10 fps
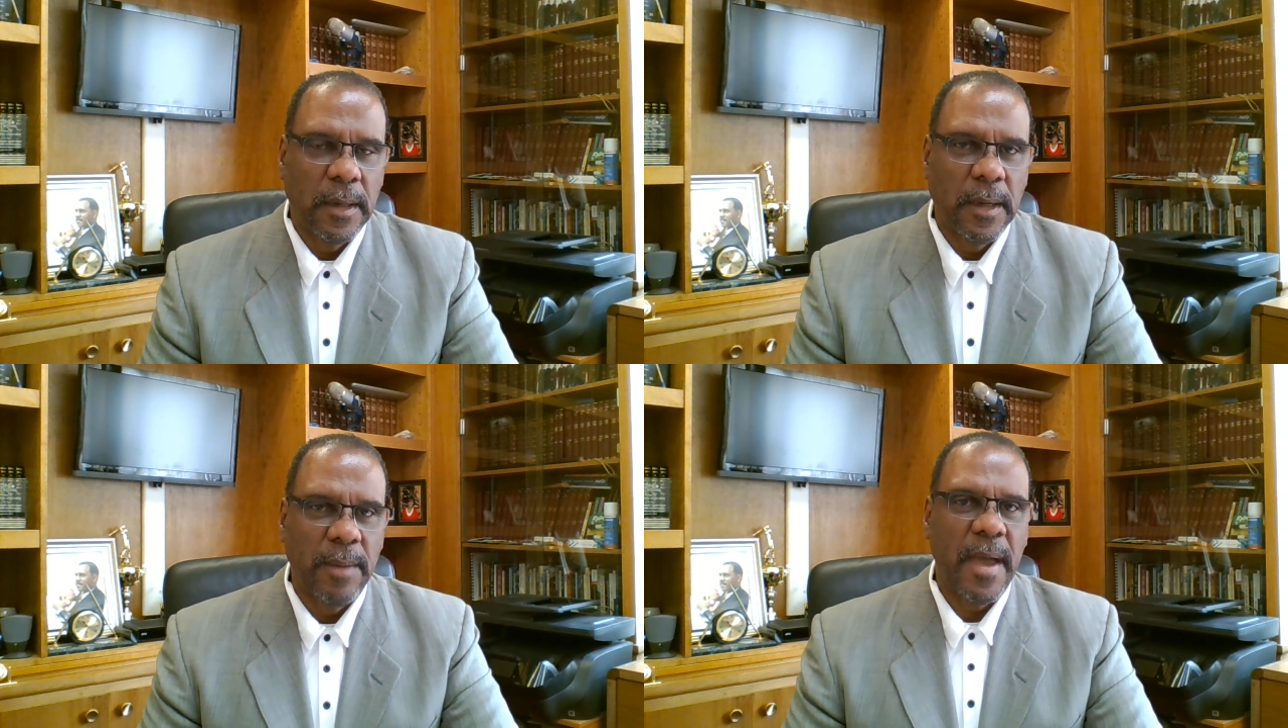
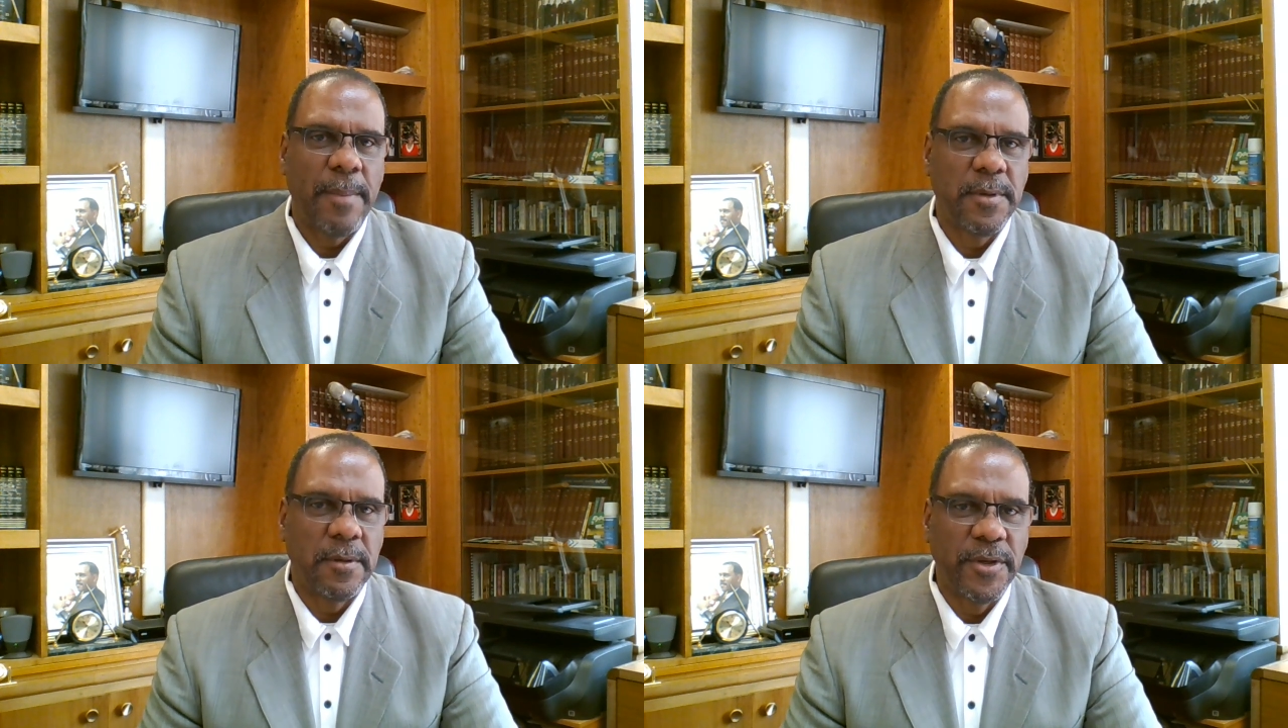I am
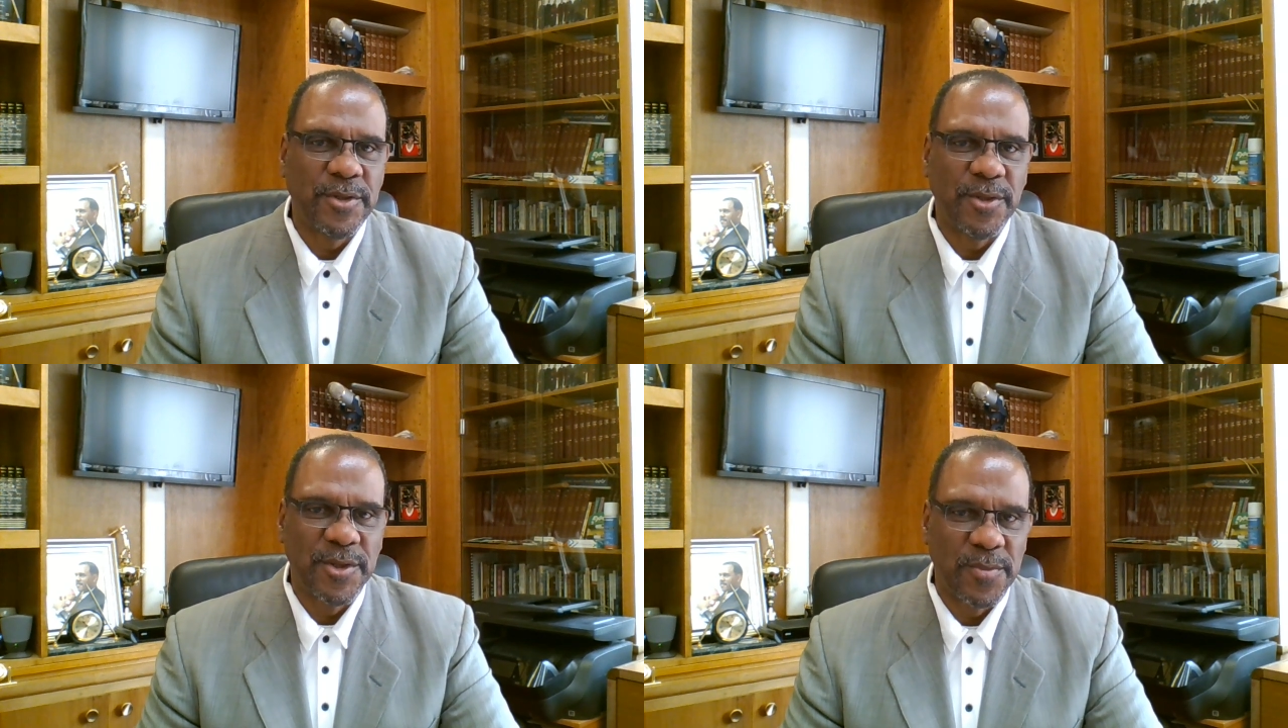happy to
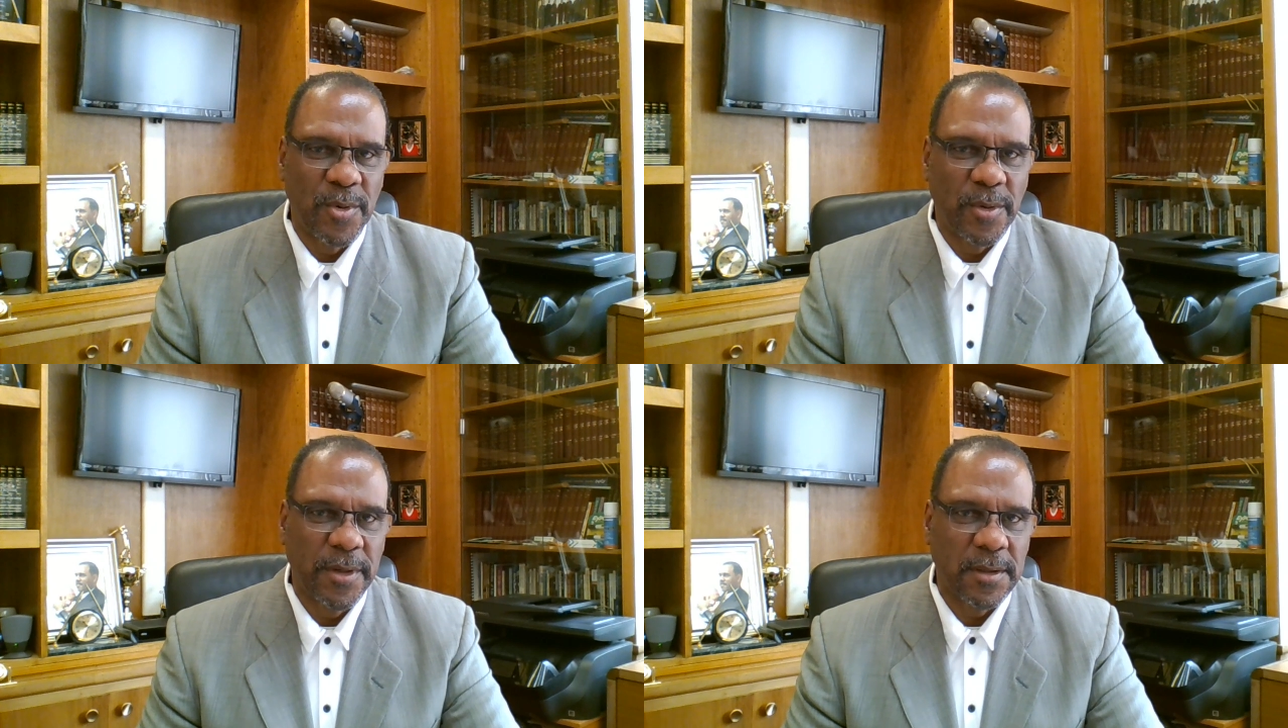greet you this
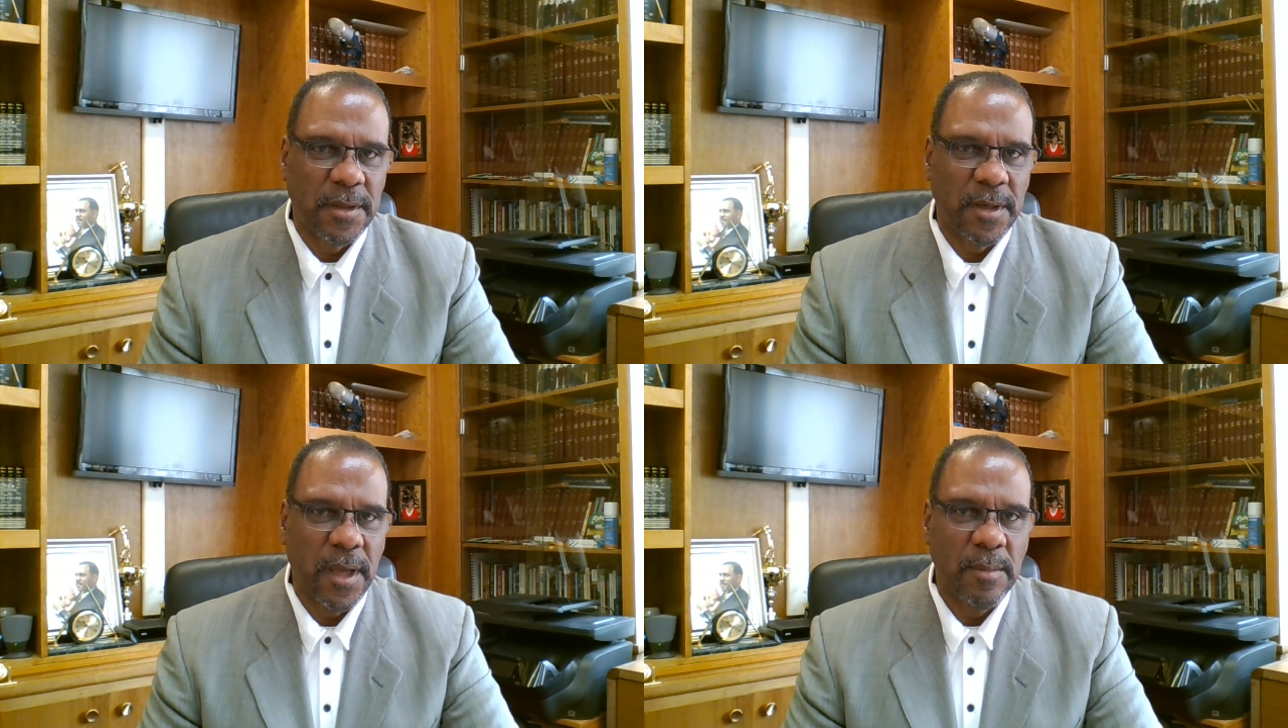morning in
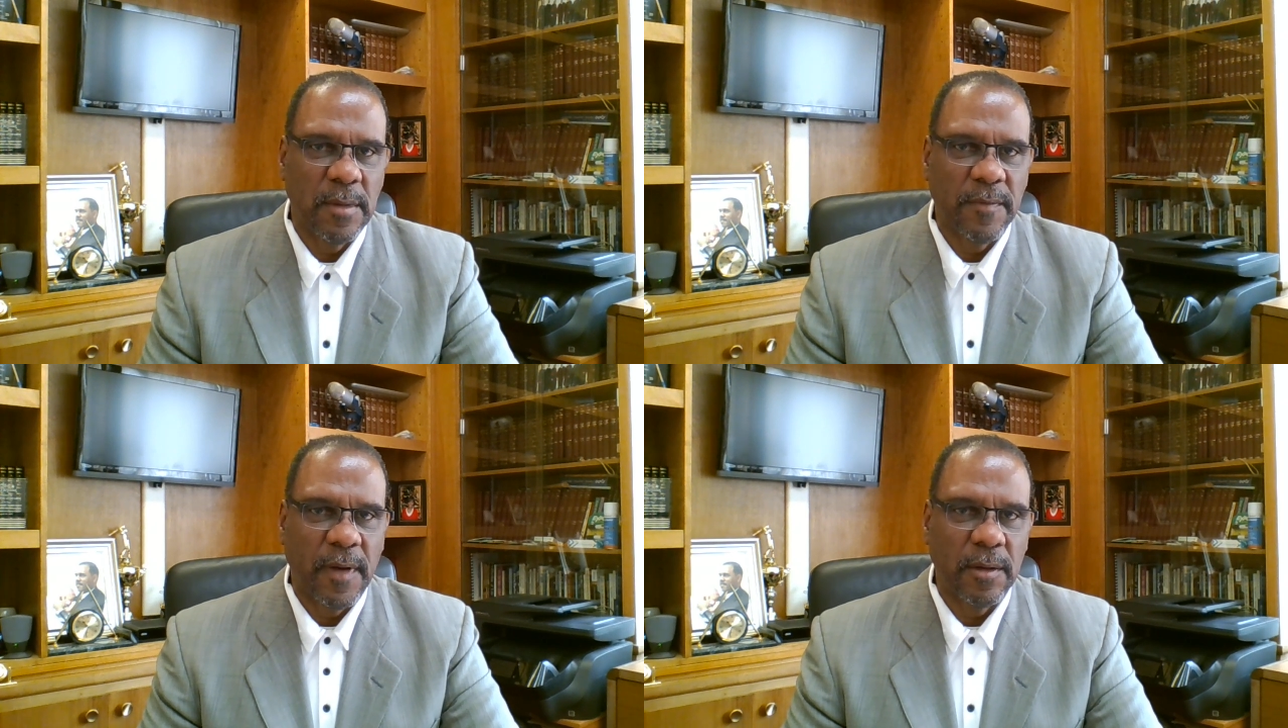the
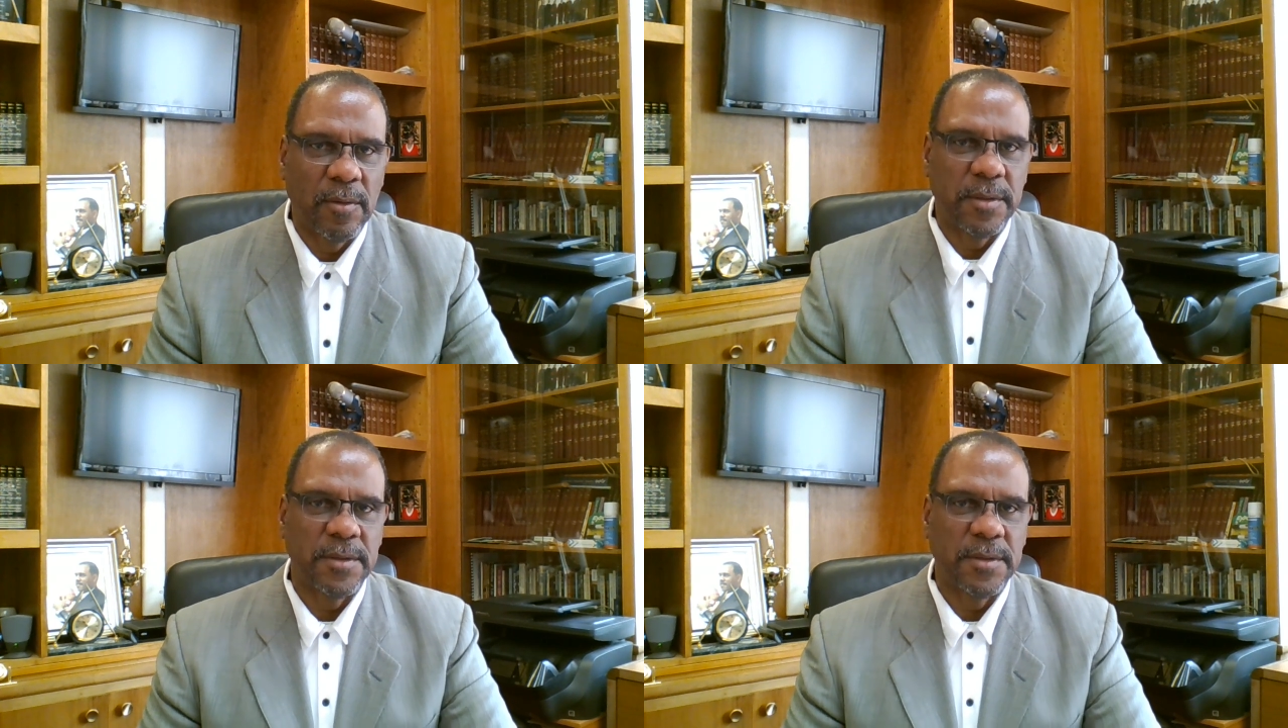name of our Lord